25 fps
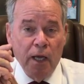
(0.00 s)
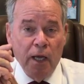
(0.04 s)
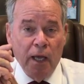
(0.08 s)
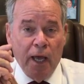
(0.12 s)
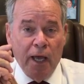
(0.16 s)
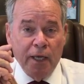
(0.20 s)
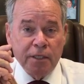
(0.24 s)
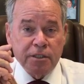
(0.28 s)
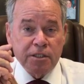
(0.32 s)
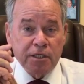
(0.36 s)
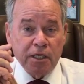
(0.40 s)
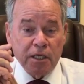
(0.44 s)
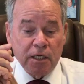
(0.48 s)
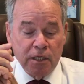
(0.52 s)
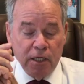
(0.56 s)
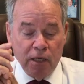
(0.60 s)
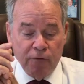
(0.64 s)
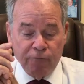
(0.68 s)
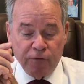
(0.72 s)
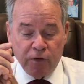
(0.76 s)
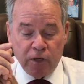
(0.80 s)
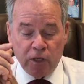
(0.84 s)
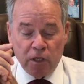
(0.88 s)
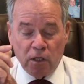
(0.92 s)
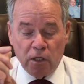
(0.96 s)
and
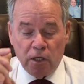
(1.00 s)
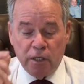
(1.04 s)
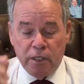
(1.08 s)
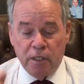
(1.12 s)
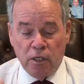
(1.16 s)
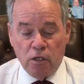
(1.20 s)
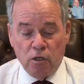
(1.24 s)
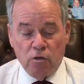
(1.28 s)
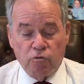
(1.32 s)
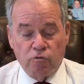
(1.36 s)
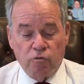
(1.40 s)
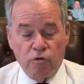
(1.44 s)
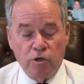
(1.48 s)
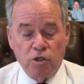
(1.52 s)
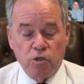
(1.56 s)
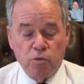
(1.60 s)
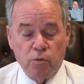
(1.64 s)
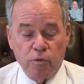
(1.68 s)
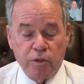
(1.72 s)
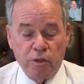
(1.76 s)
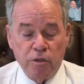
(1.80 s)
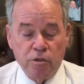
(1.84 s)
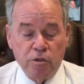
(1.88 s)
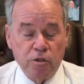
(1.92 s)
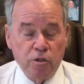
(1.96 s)
significantly increased
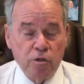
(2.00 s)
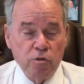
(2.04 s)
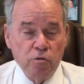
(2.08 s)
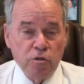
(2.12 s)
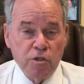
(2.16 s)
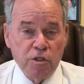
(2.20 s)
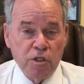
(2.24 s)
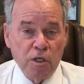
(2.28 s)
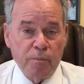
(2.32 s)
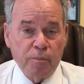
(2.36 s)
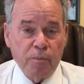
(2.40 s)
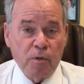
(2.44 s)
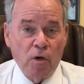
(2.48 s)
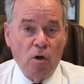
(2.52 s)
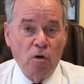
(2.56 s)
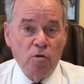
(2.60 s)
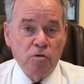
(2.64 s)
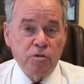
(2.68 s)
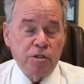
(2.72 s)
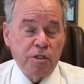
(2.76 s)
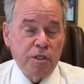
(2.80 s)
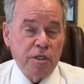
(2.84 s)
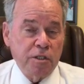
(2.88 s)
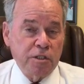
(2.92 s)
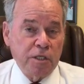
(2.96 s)
within two zip codes
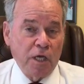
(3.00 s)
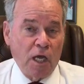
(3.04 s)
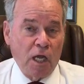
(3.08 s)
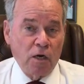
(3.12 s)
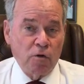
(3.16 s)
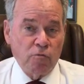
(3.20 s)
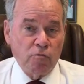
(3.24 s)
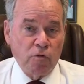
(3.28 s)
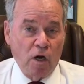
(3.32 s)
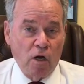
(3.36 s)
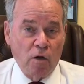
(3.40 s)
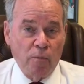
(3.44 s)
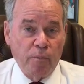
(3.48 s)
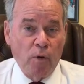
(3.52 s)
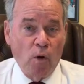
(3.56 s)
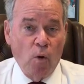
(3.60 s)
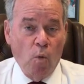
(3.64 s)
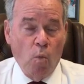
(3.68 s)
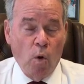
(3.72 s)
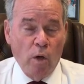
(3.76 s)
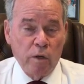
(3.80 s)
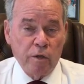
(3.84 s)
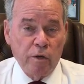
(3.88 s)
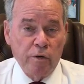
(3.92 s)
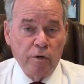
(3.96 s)
in the town of Ramapo,
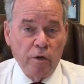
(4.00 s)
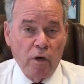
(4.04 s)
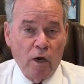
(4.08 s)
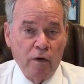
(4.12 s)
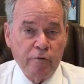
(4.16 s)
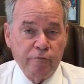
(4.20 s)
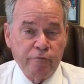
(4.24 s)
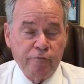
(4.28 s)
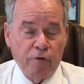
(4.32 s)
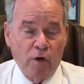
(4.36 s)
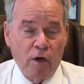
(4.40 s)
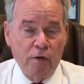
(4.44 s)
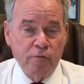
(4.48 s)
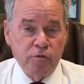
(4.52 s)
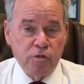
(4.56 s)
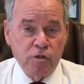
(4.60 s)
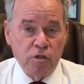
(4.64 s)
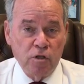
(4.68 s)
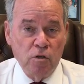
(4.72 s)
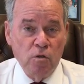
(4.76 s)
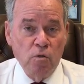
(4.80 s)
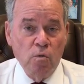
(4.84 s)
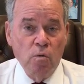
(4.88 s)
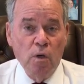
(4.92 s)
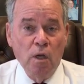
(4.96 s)

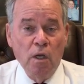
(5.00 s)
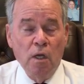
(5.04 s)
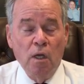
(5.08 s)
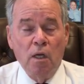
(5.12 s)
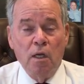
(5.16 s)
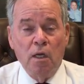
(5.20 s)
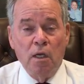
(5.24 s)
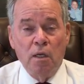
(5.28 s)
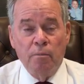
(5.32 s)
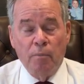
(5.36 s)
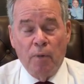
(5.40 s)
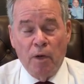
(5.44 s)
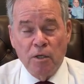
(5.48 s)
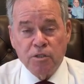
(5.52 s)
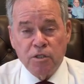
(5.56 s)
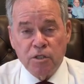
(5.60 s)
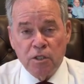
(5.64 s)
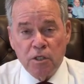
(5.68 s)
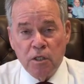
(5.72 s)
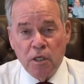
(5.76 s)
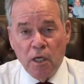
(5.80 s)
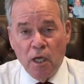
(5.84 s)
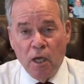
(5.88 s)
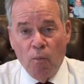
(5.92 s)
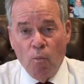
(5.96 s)
10952 in
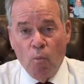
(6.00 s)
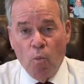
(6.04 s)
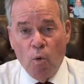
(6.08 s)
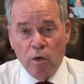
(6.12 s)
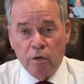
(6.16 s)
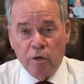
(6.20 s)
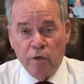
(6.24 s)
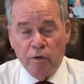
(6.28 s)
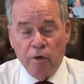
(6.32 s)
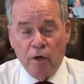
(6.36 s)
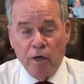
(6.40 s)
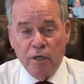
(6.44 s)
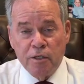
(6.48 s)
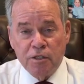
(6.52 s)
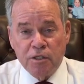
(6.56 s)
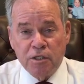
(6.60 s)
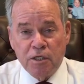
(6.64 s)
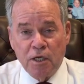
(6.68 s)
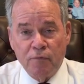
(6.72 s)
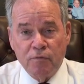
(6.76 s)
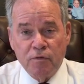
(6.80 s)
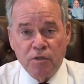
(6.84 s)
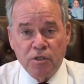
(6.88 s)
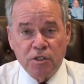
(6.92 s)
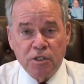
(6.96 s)
Muncie and
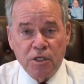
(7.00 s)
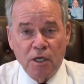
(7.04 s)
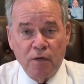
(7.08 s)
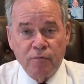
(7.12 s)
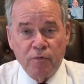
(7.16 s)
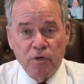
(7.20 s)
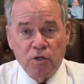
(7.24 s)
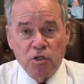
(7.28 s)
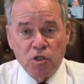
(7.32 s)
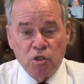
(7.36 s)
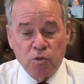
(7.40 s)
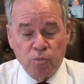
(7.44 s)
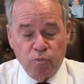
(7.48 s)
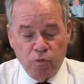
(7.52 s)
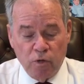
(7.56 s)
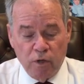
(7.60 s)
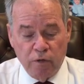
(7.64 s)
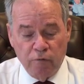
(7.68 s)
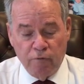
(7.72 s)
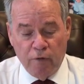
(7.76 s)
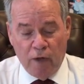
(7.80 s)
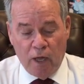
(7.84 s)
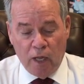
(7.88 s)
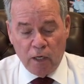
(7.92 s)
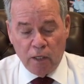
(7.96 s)
10977 in Spring
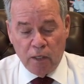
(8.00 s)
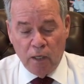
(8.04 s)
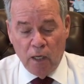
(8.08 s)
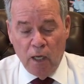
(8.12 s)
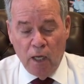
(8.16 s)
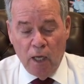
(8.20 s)
Valley.